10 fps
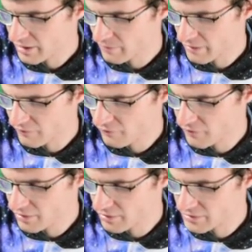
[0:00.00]
and my
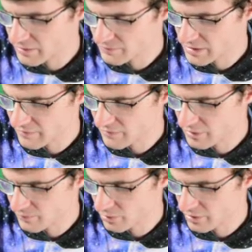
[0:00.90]
fingertips dive
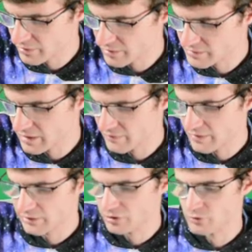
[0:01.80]
into the board on the inside of
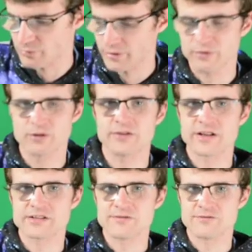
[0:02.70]
that loop. I don't know if
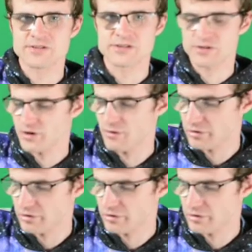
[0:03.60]
that's convincing or no.